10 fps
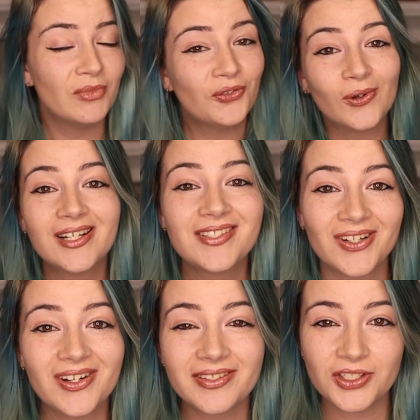And before I
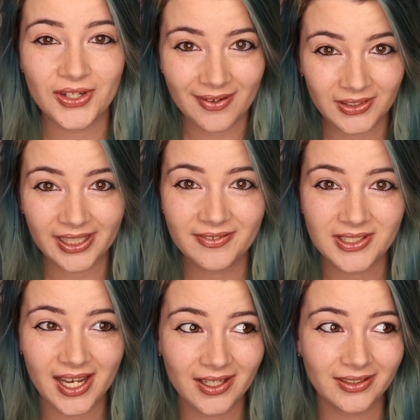started this travel
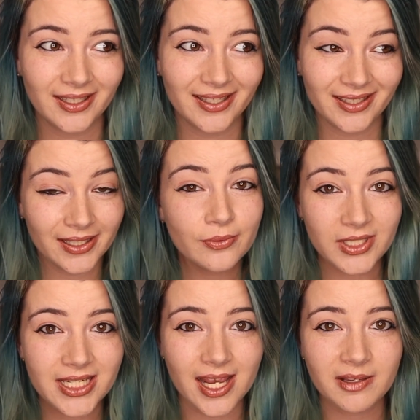lifestyle, it
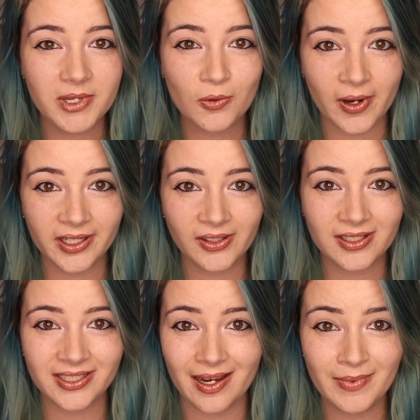would take me quite a
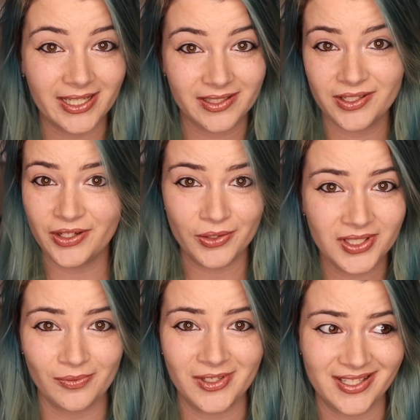long time to get to know
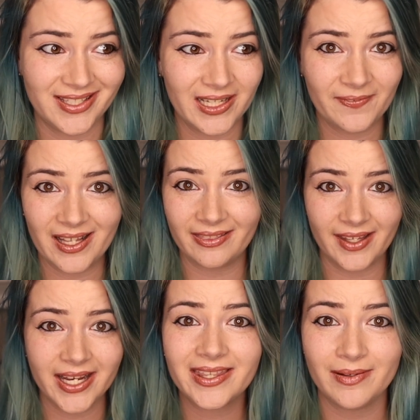someone to see if I
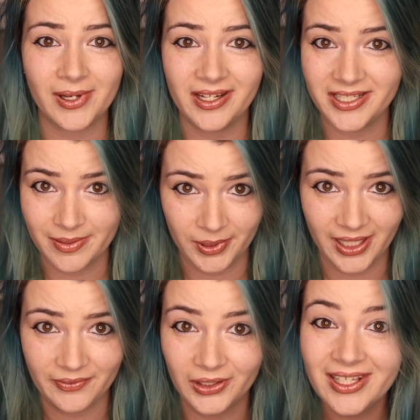like them on a deeper
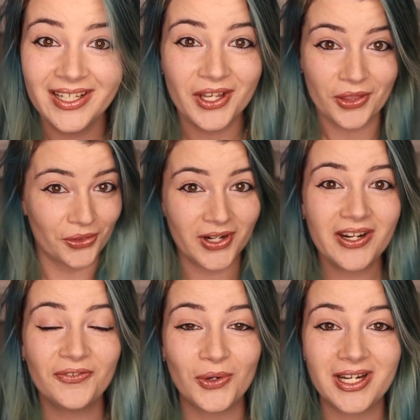level. 3
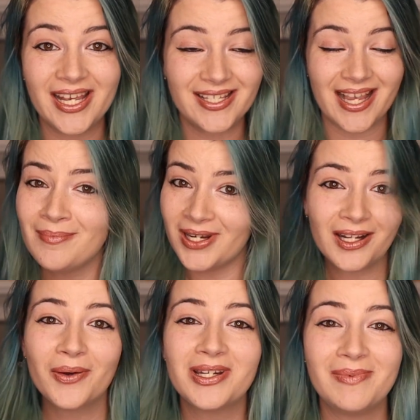to 4 days, I'm
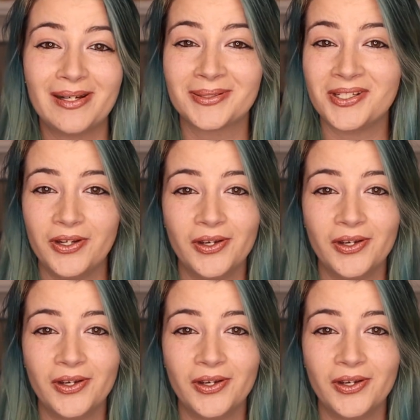not going to be able to